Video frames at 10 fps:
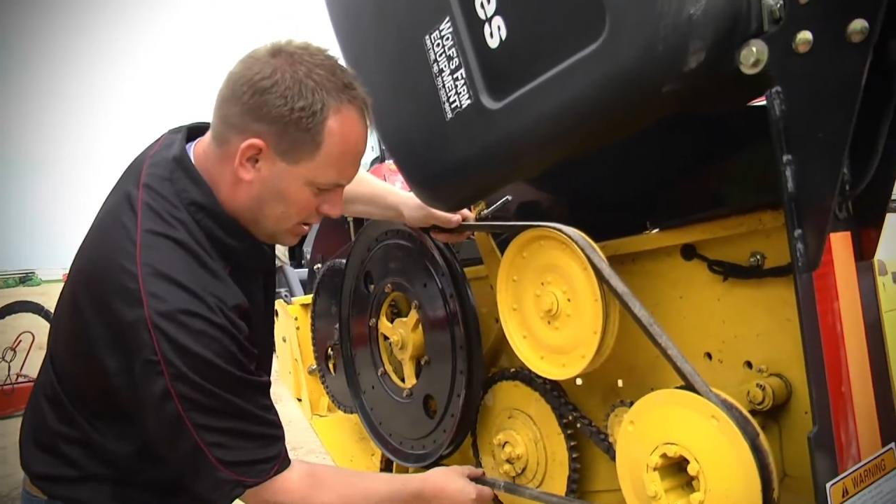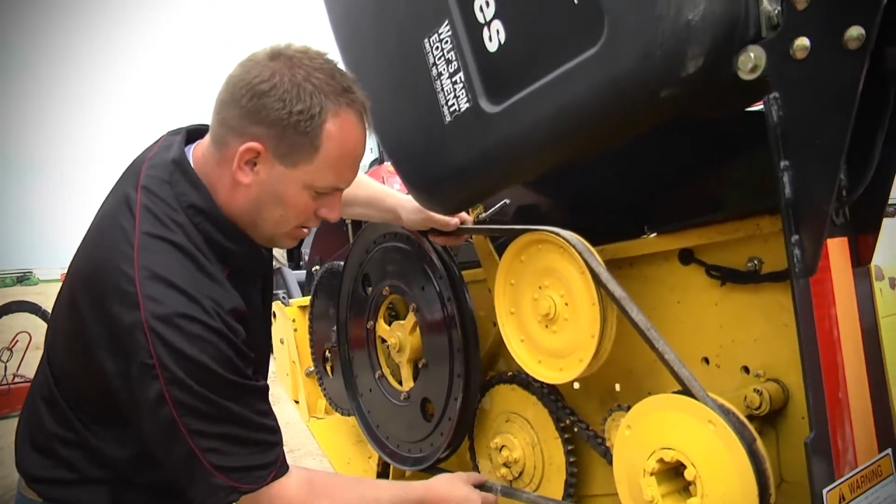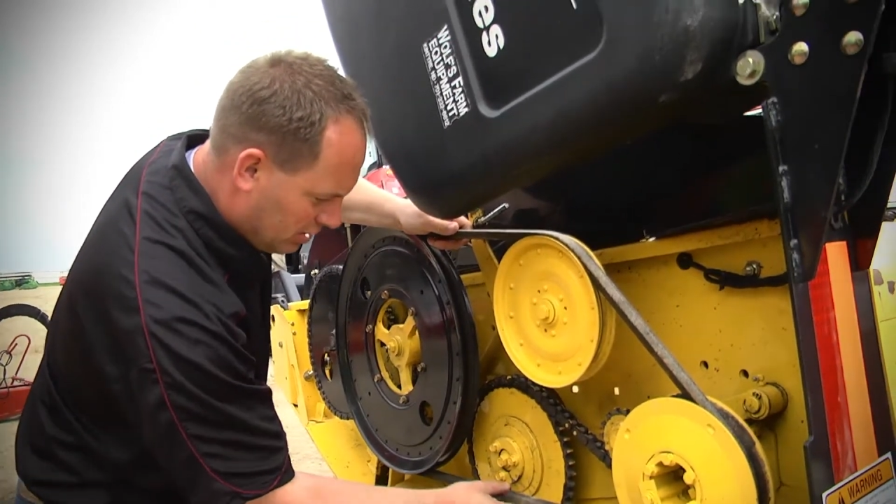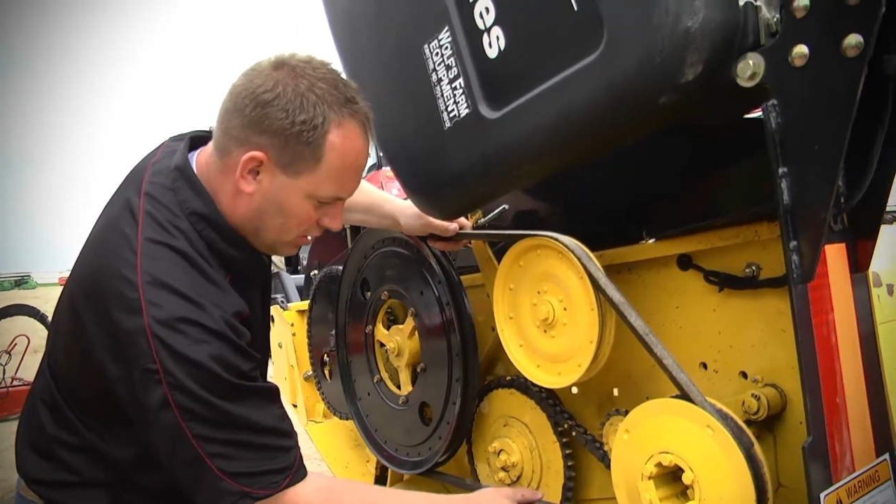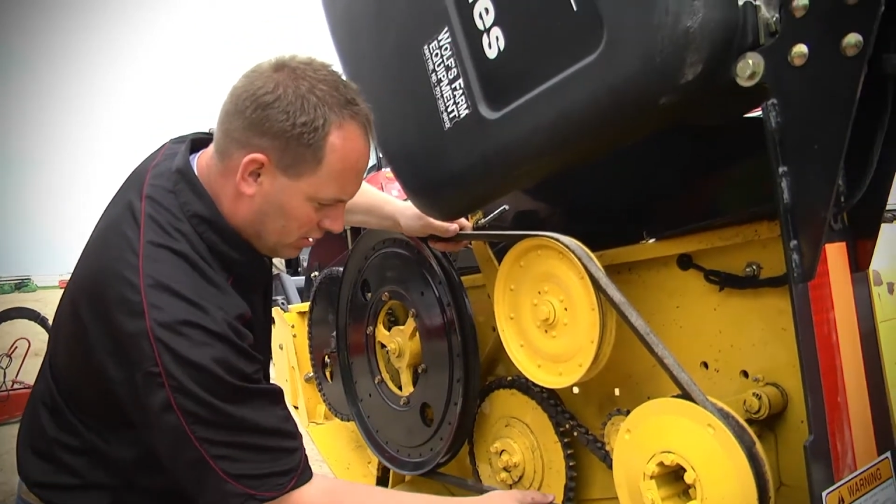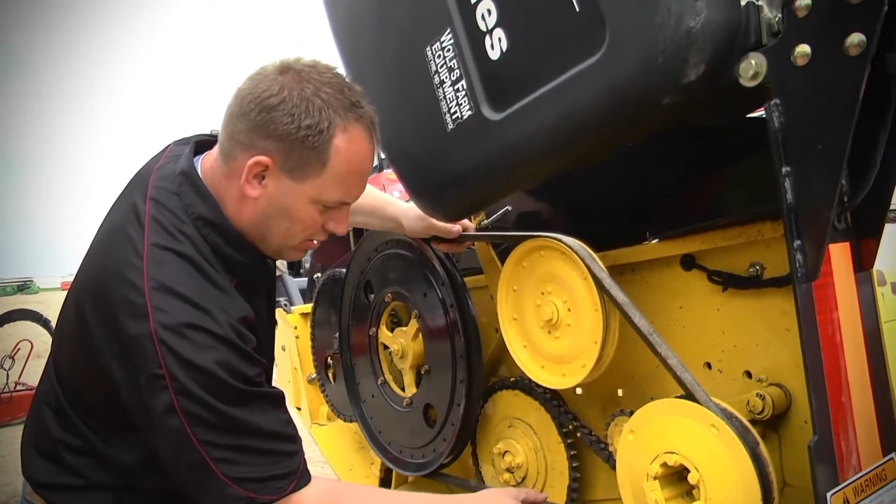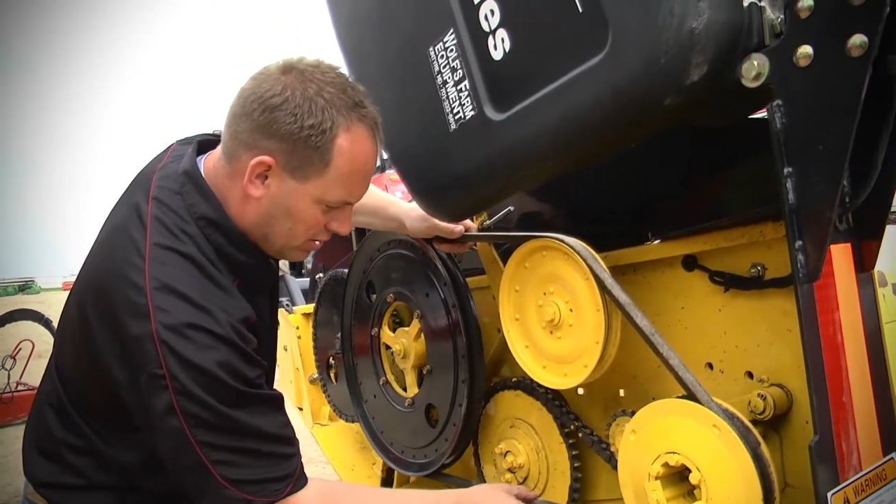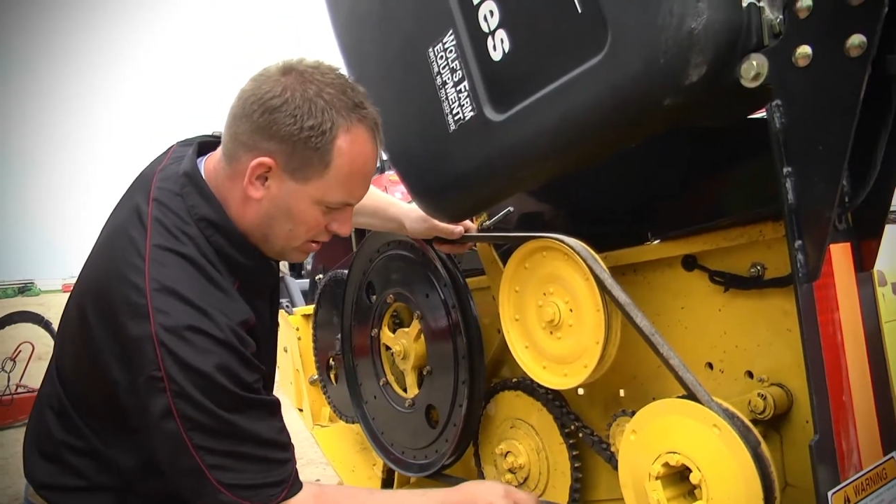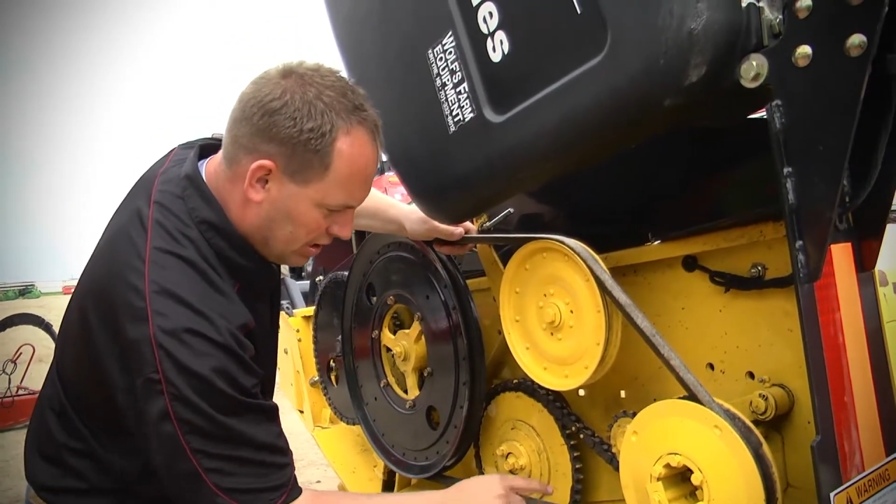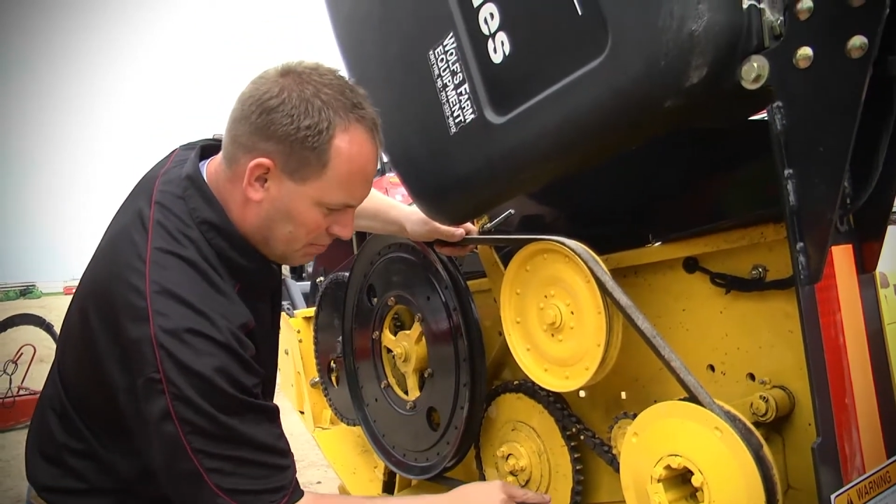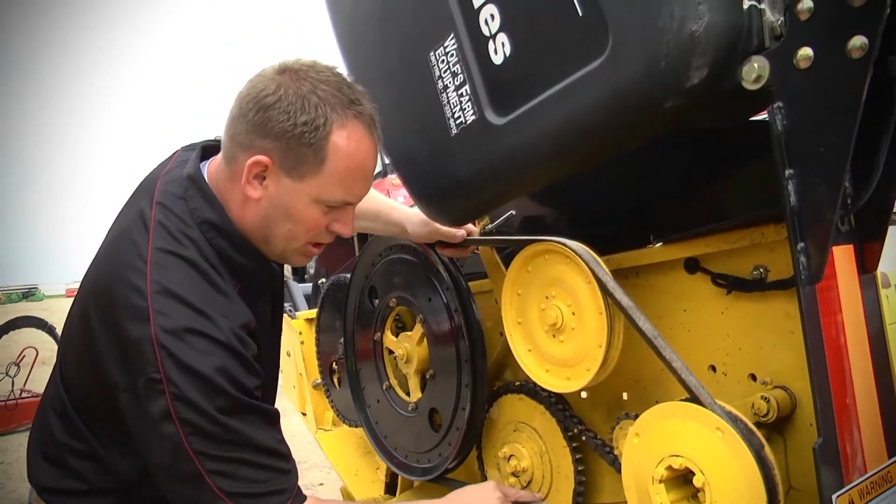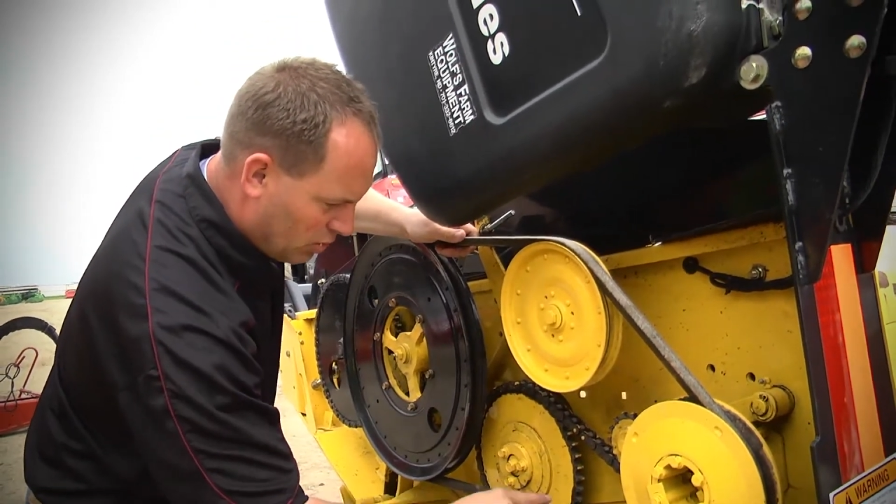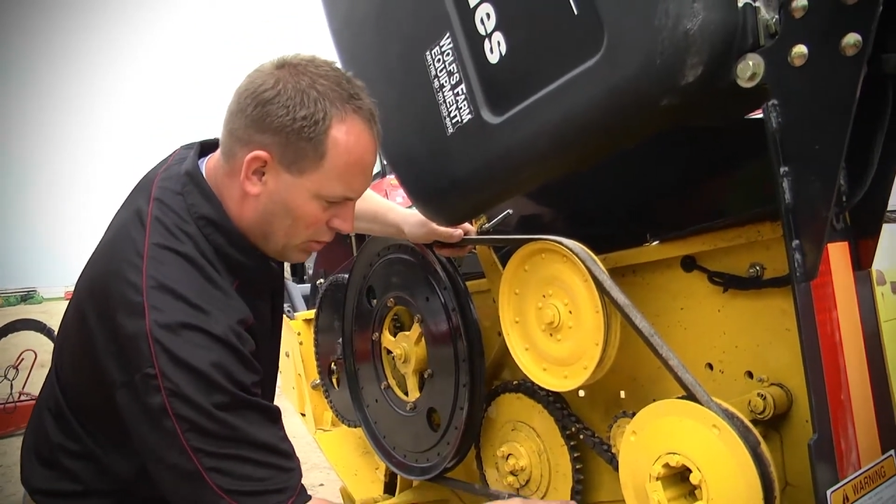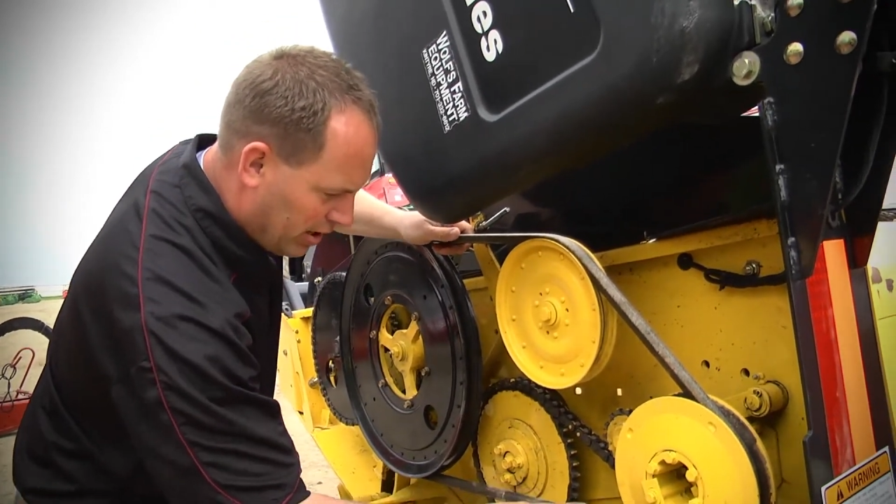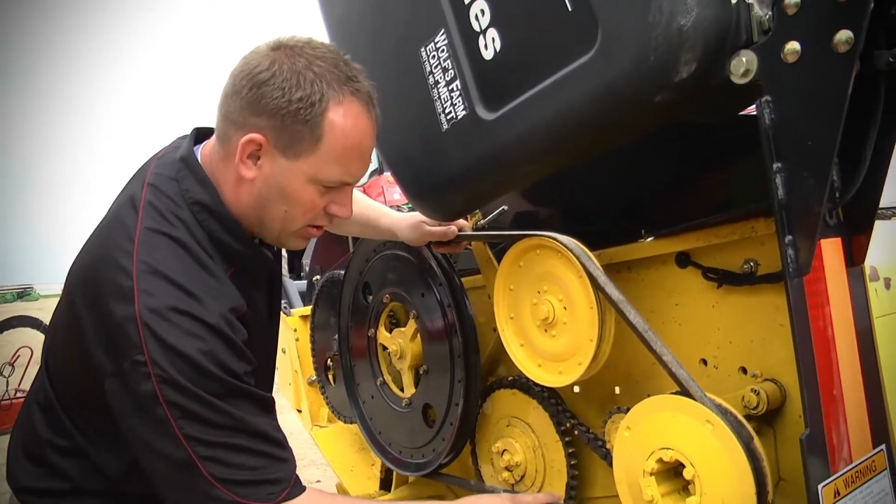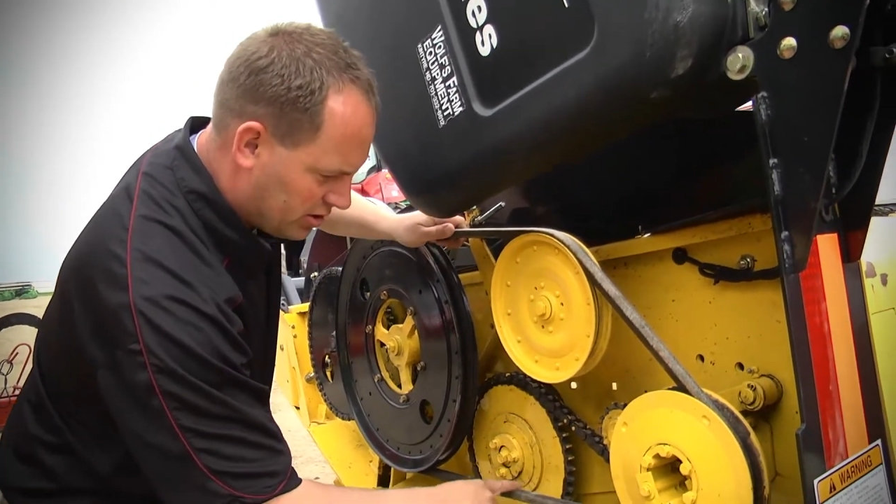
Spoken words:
You know, there's a little bit of wear